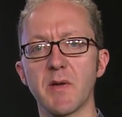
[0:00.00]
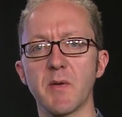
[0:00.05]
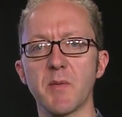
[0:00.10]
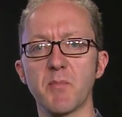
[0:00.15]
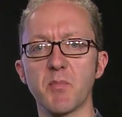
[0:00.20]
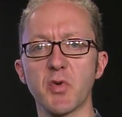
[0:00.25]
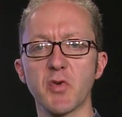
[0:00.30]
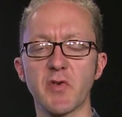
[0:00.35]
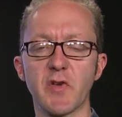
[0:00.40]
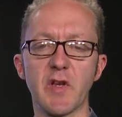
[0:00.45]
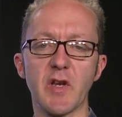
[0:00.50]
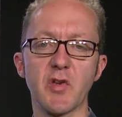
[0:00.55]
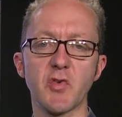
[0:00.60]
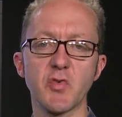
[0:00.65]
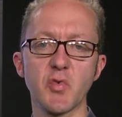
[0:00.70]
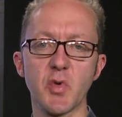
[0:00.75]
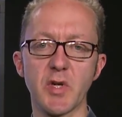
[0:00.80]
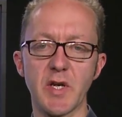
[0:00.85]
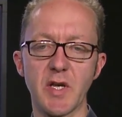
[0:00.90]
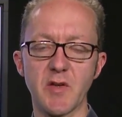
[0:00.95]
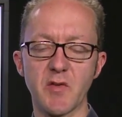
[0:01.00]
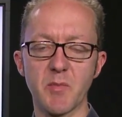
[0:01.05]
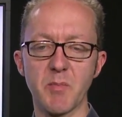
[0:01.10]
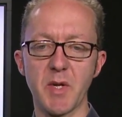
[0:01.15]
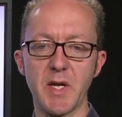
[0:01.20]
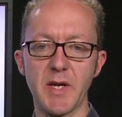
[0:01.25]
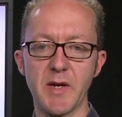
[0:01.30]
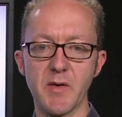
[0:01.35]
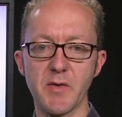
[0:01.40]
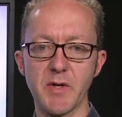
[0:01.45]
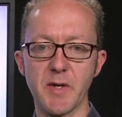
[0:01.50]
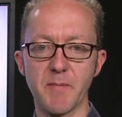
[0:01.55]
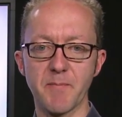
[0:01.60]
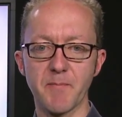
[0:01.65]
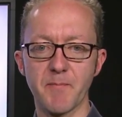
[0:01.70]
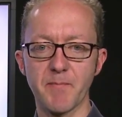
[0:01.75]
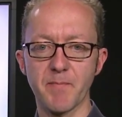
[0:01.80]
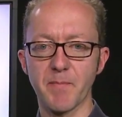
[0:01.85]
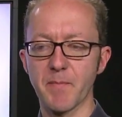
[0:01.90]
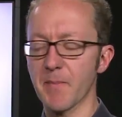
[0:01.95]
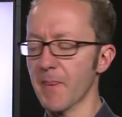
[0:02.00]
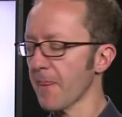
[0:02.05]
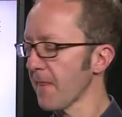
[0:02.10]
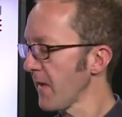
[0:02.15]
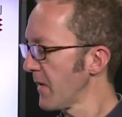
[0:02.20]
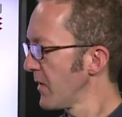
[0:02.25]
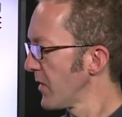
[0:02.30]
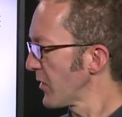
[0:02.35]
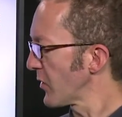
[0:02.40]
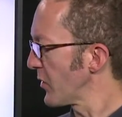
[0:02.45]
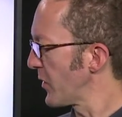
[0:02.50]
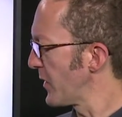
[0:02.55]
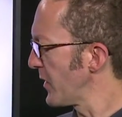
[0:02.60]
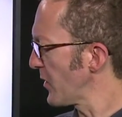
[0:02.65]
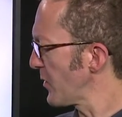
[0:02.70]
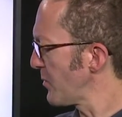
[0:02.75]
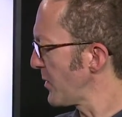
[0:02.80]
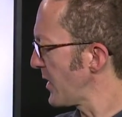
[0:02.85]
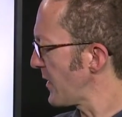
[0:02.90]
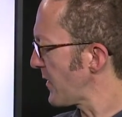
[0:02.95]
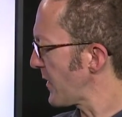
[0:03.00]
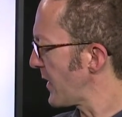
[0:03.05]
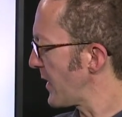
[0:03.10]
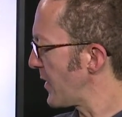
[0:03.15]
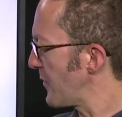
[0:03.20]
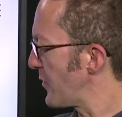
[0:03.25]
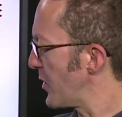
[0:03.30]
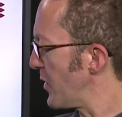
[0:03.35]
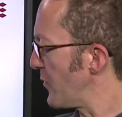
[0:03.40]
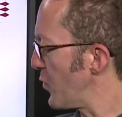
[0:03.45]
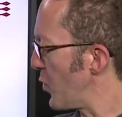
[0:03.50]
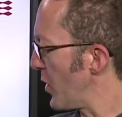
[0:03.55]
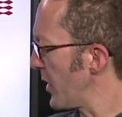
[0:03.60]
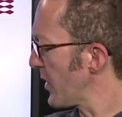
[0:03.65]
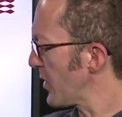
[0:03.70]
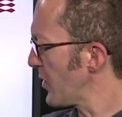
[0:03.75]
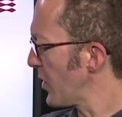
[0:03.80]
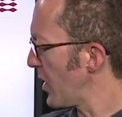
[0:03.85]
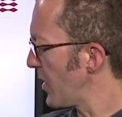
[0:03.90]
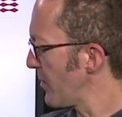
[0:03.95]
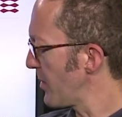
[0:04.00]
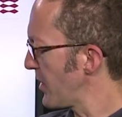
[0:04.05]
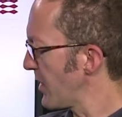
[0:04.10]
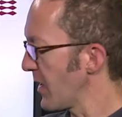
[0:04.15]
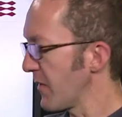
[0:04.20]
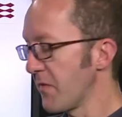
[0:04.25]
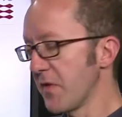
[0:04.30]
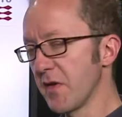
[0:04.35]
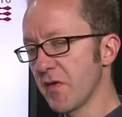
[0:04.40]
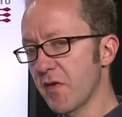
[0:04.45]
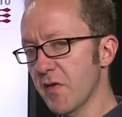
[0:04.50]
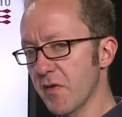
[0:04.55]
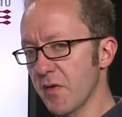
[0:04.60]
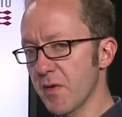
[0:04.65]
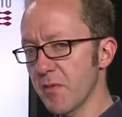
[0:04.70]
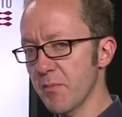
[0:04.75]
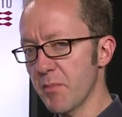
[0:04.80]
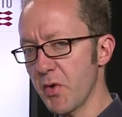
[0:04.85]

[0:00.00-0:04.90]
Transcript: protects you against malaria. So this means that if you have one copy of this